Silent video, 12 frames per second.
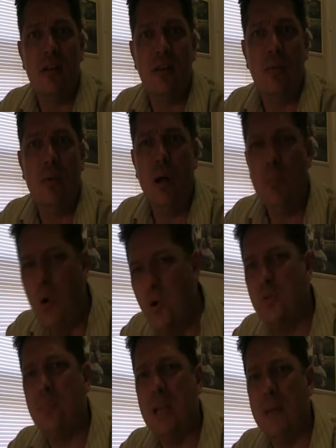Well,
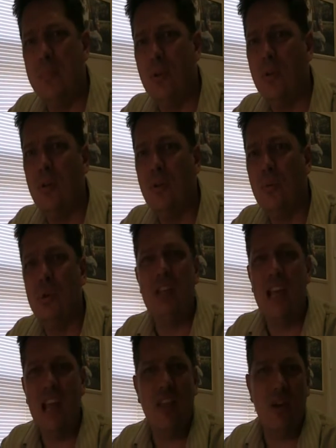most people would
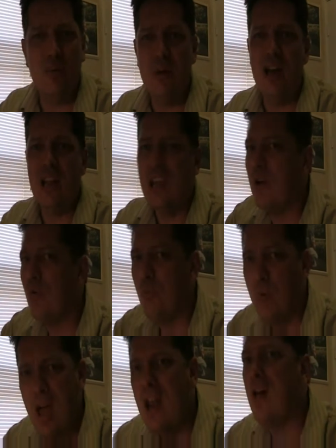take their money and
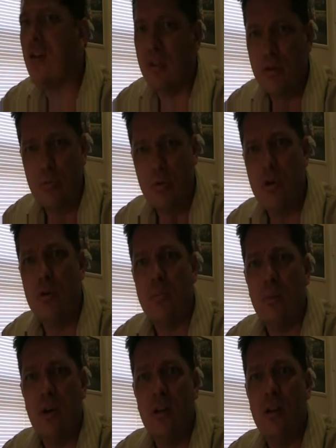run out of the
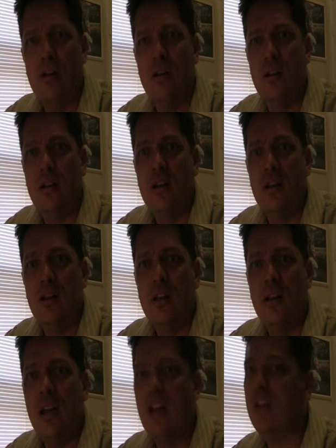room.
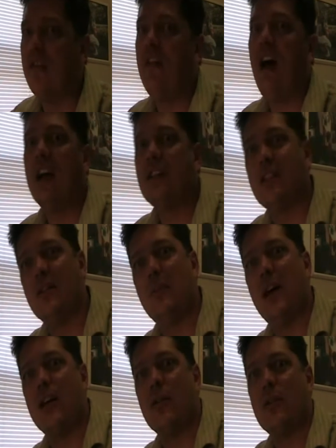And the fact of the
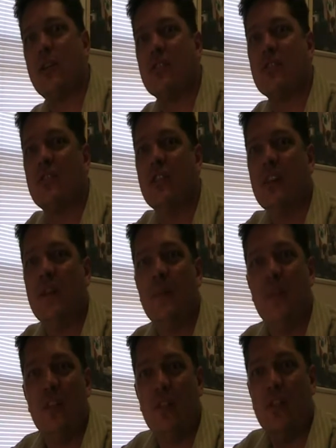matter is,
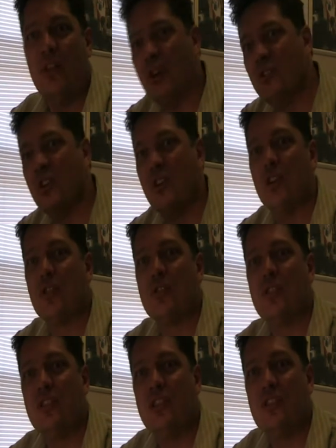those are your
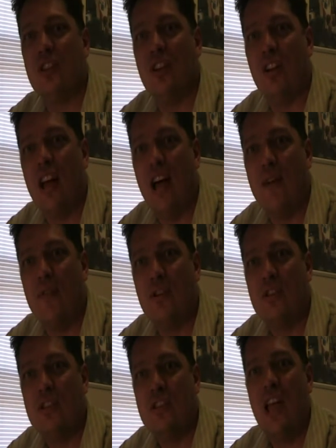statistical
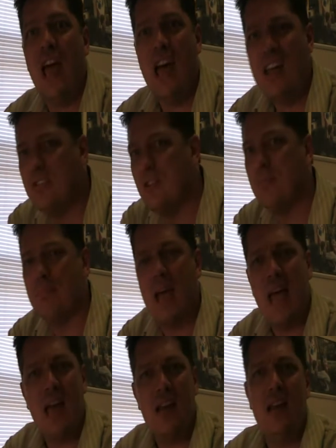averages as a
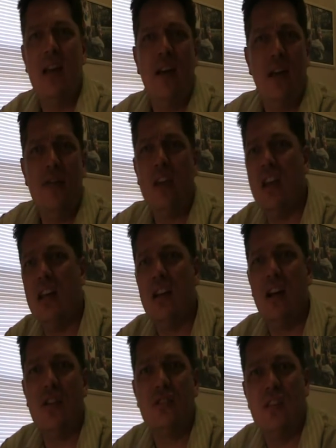man of getting
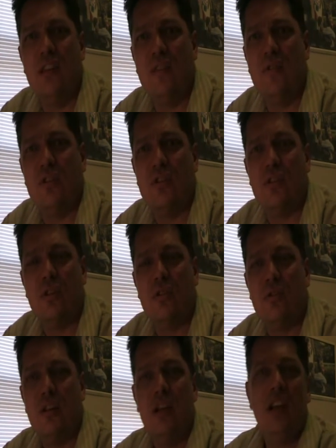custody of your
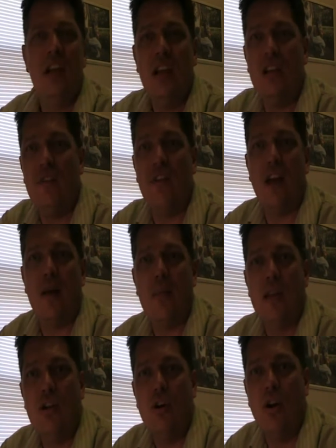children in
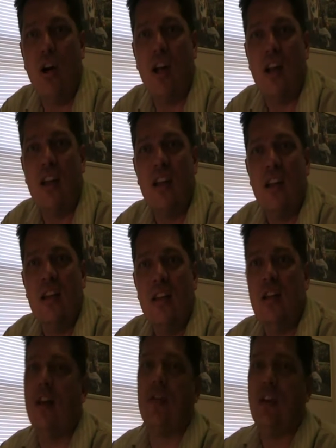family court.
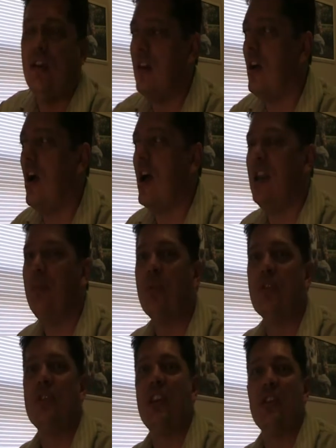You have a
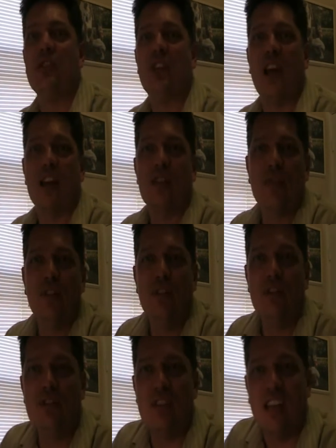90% chance of
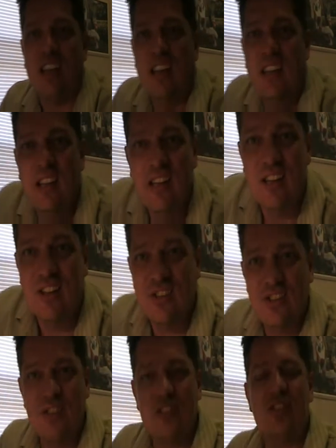losing. Those
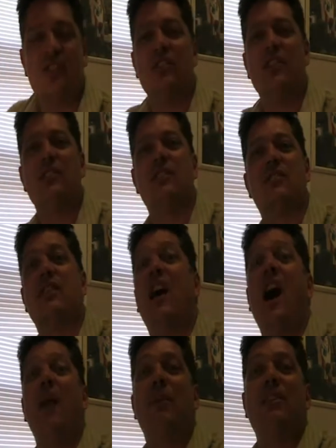are statistics.
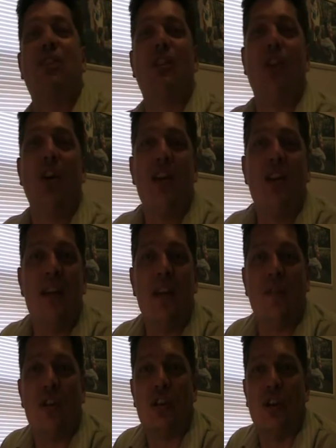I bet your lawyer
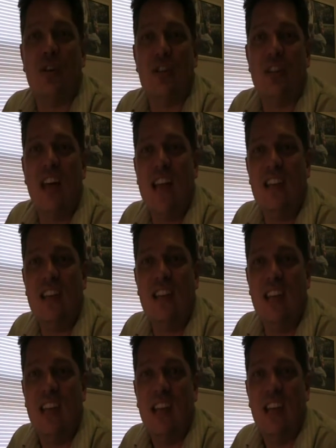never told you that,
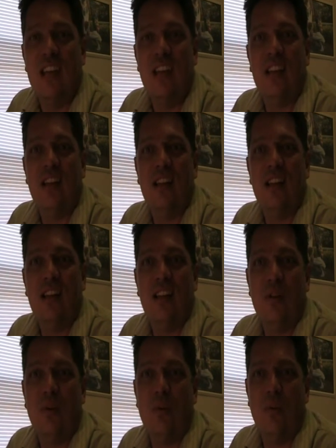did he?
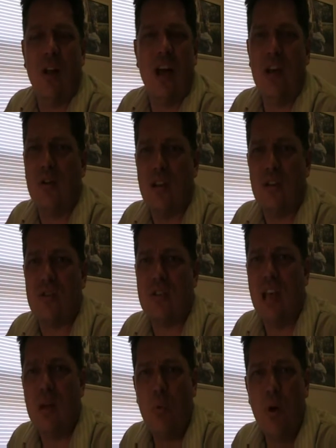Well, I don't
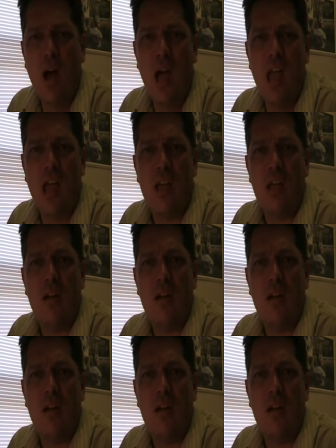understand why.